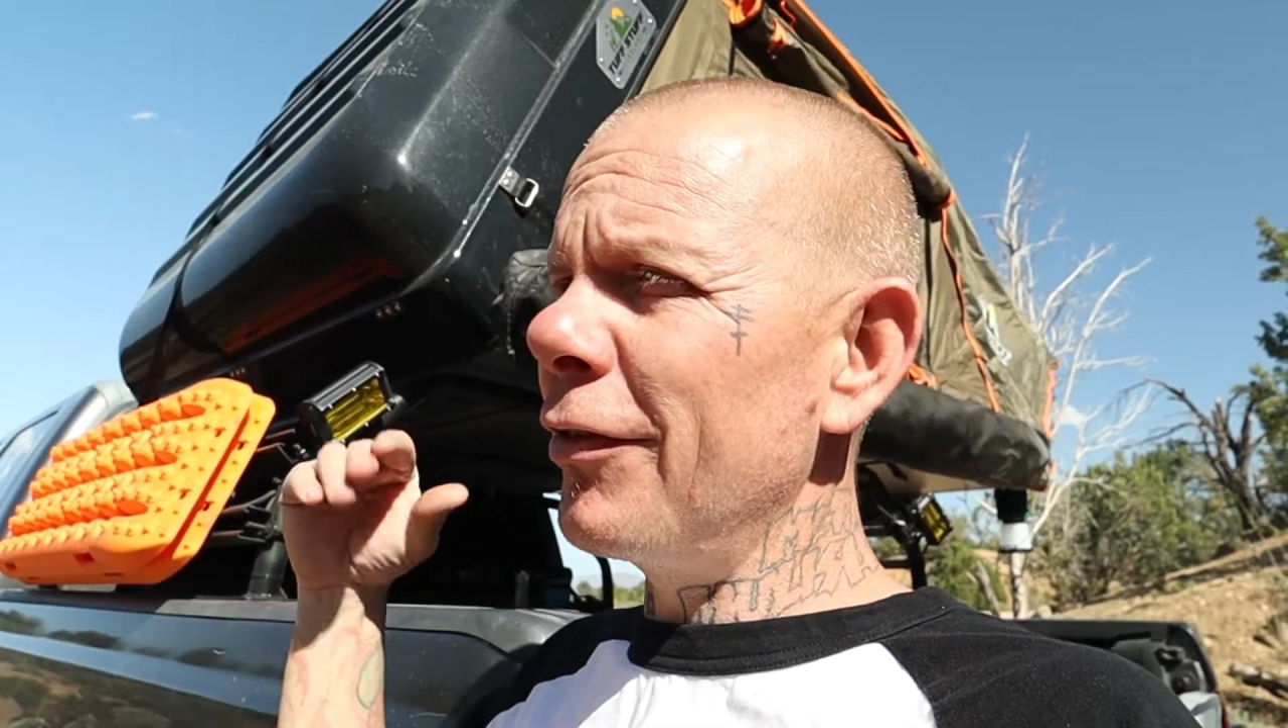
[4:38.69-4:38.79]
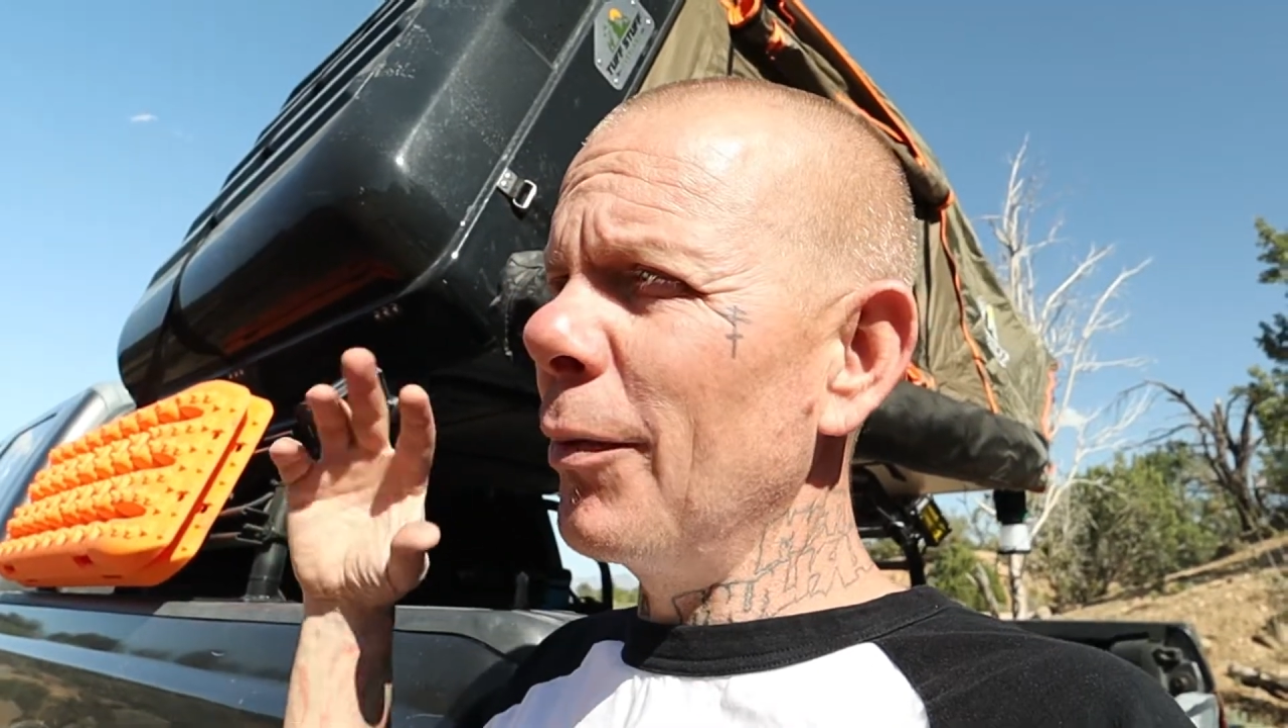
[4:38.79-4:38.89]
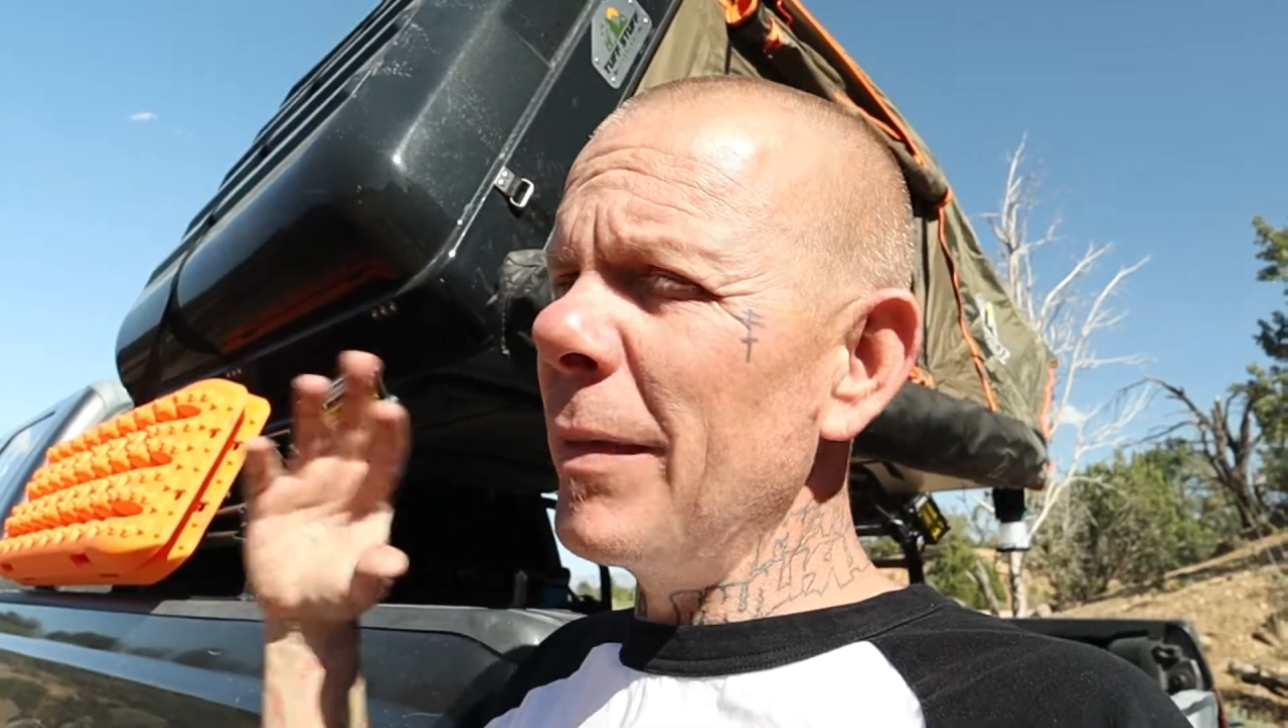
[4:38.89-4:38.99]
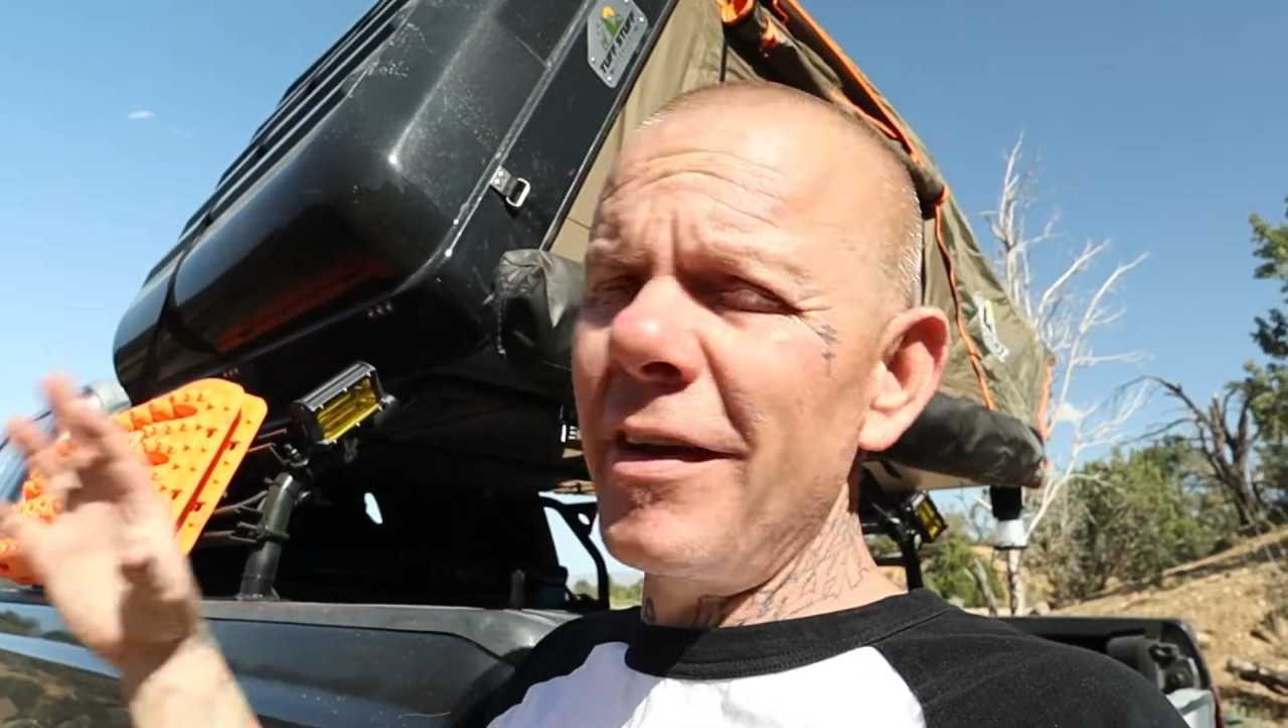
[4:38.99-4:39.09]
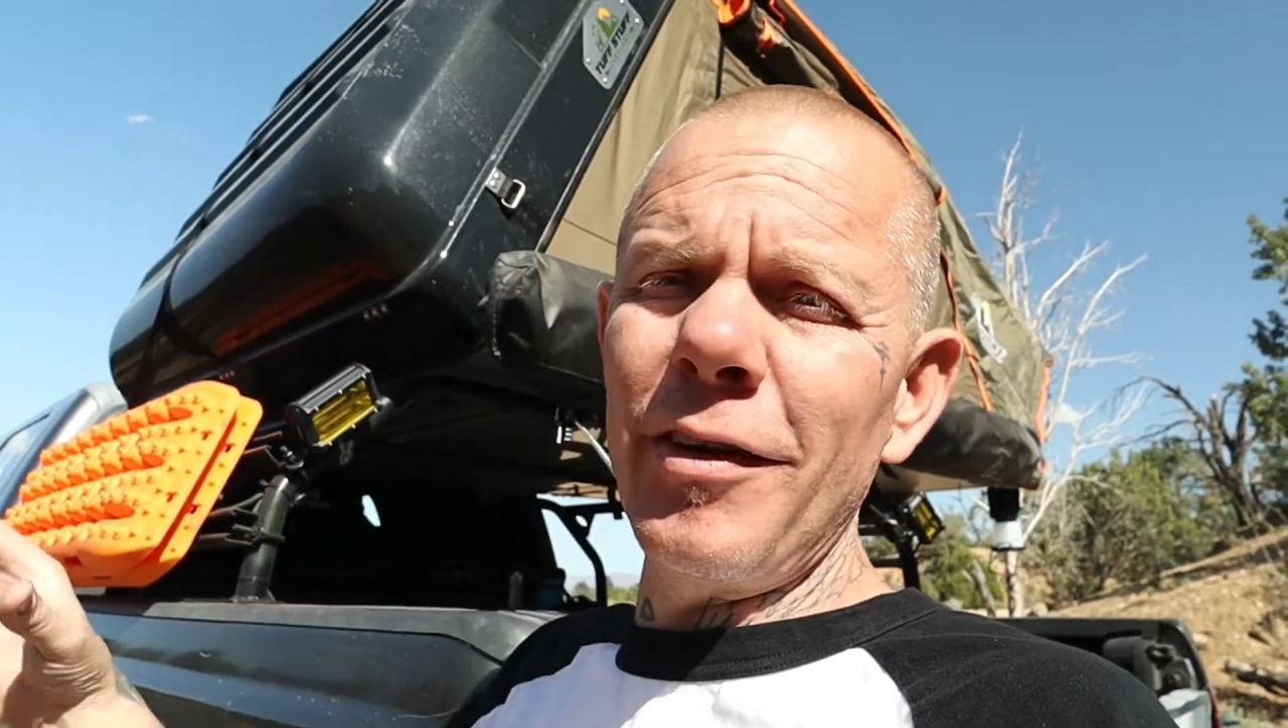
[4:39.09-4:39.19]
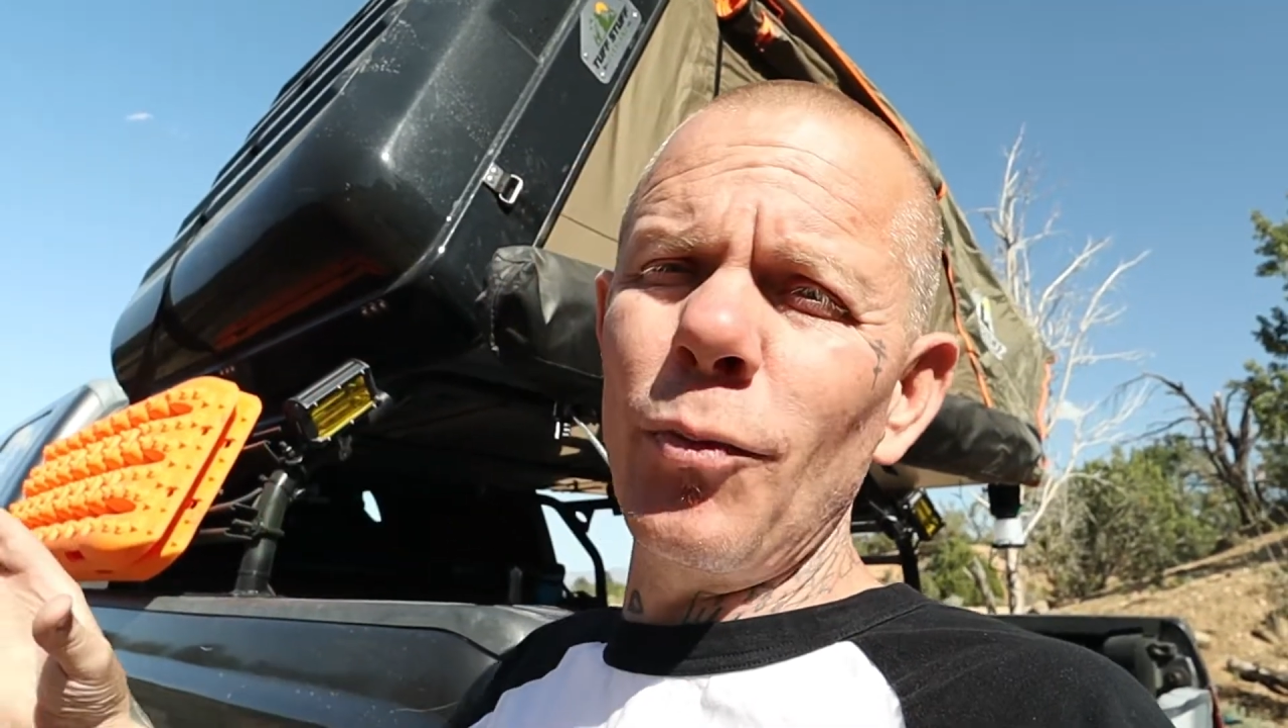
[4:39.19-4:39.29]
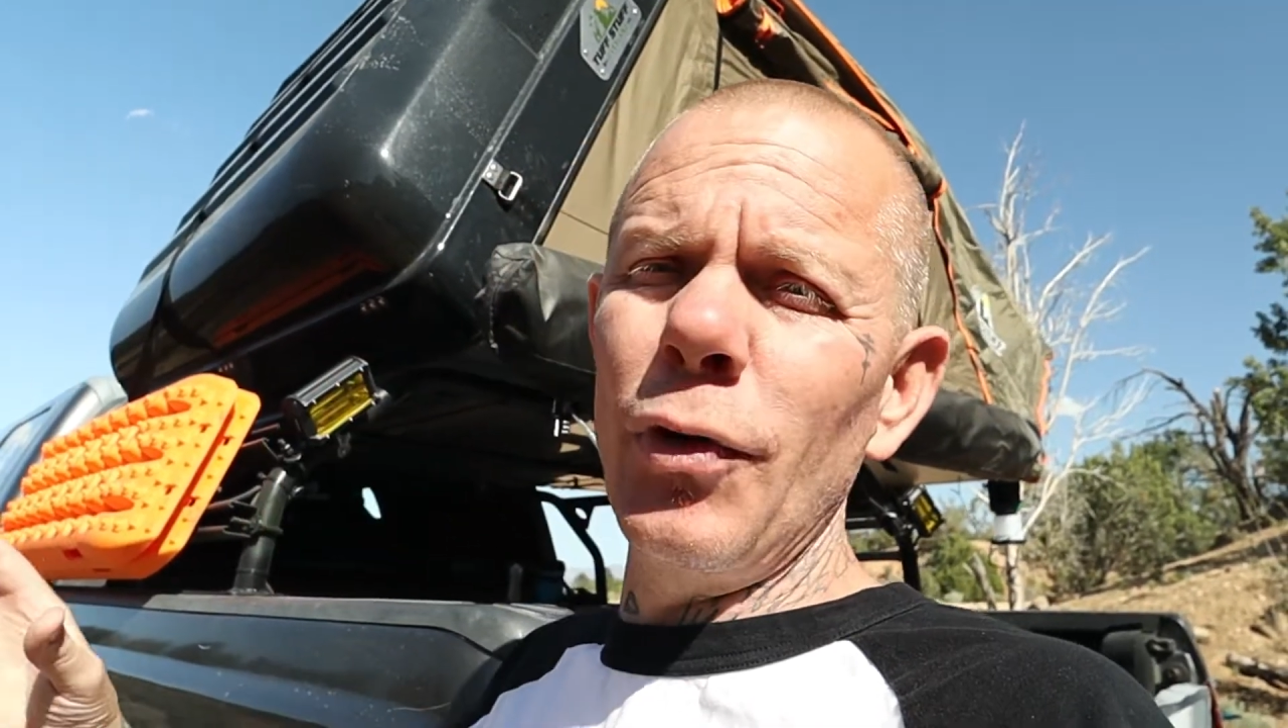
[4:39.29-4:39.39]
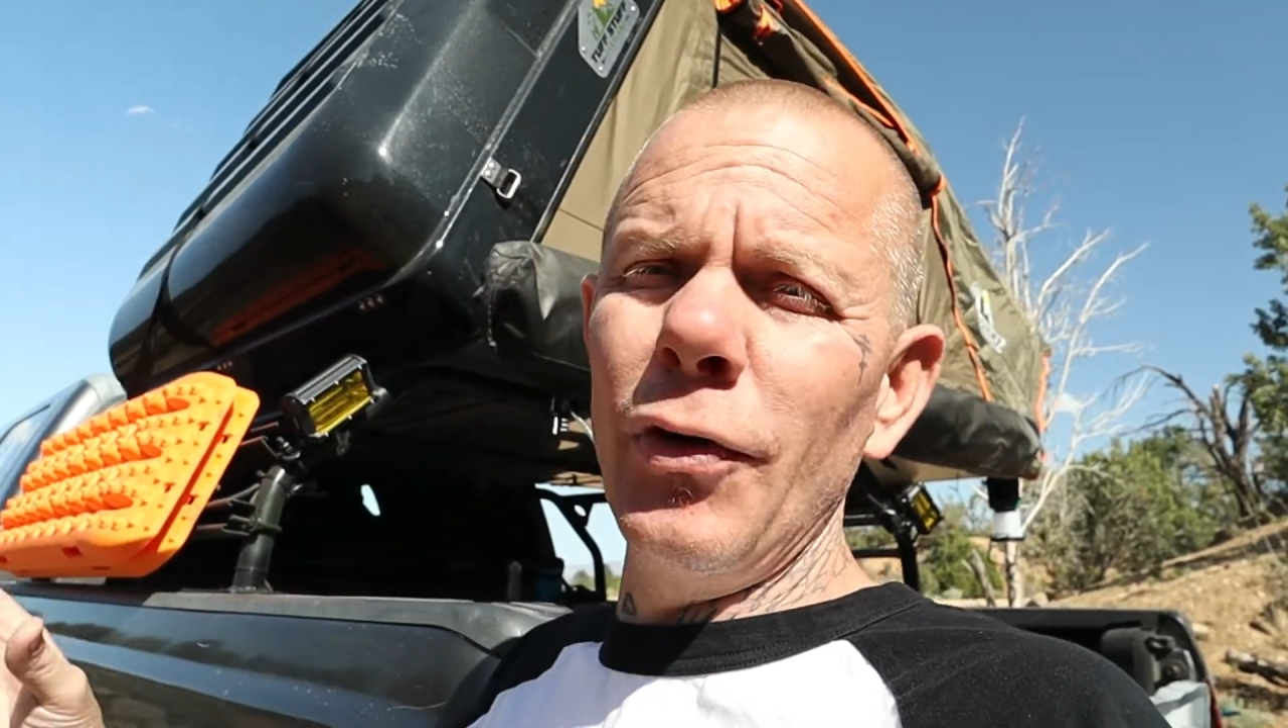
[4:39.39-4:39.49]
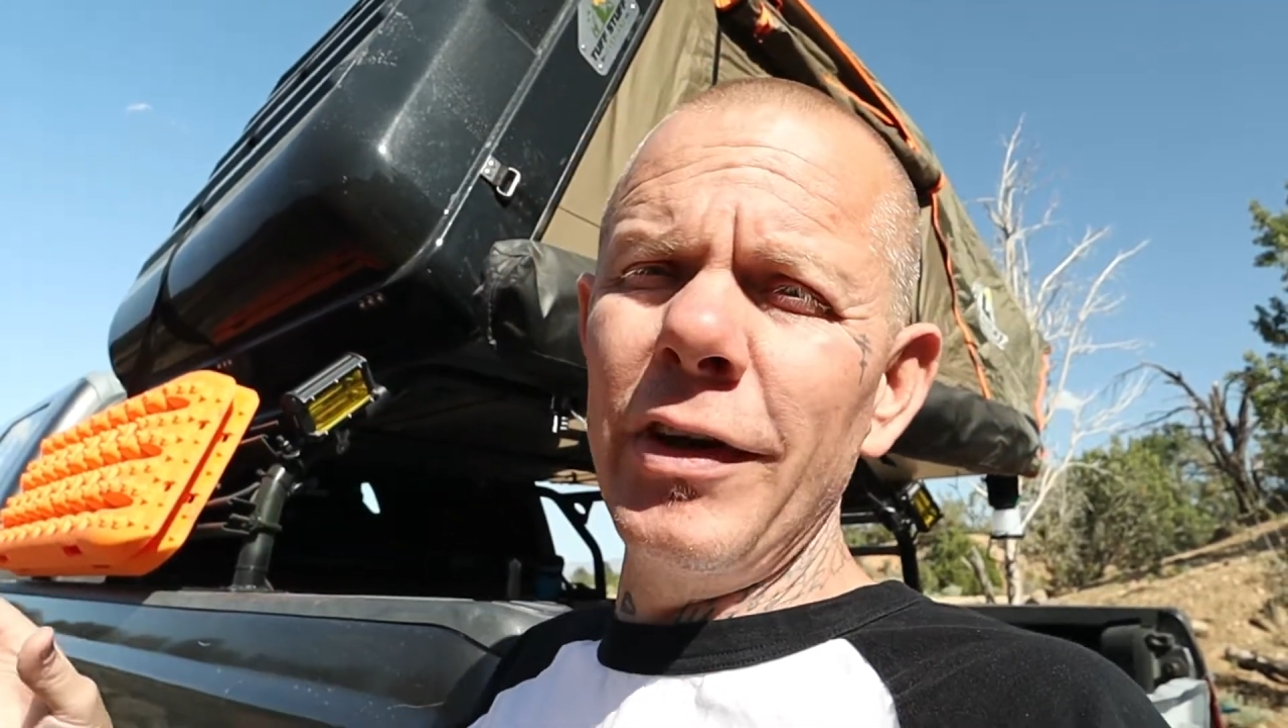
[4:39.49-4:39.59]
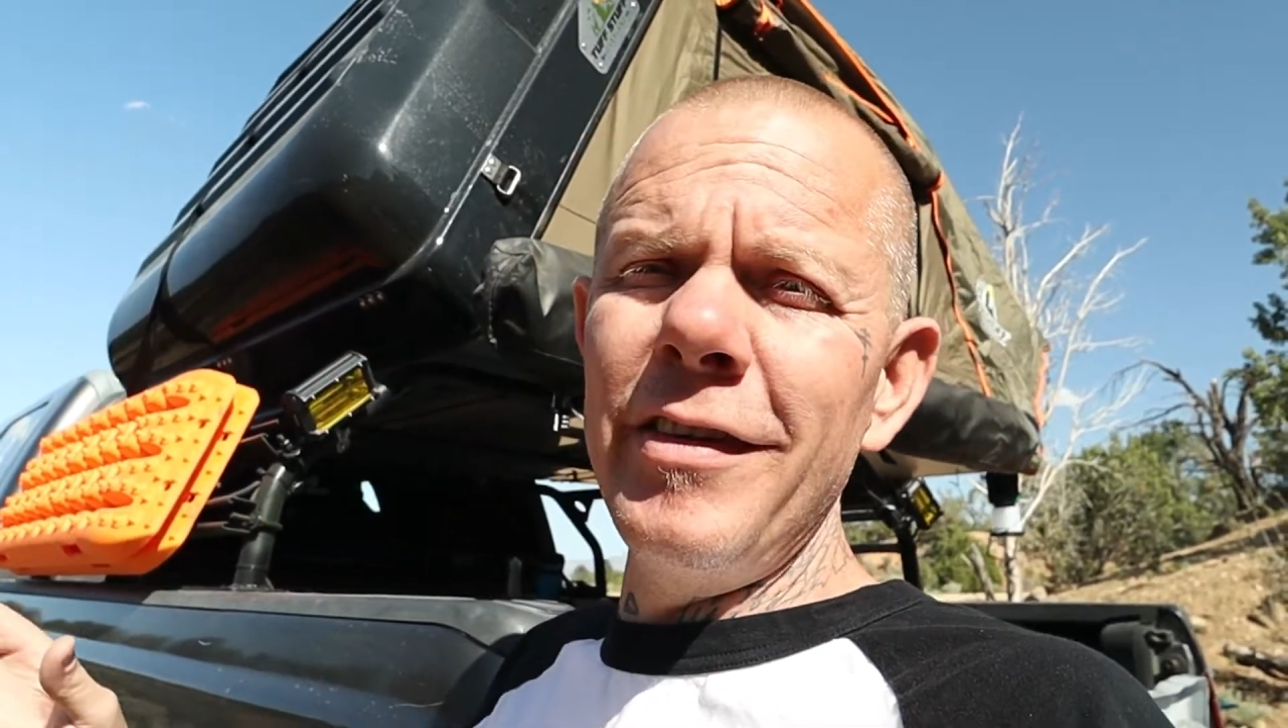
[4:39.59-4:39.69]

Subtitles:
so it makes it real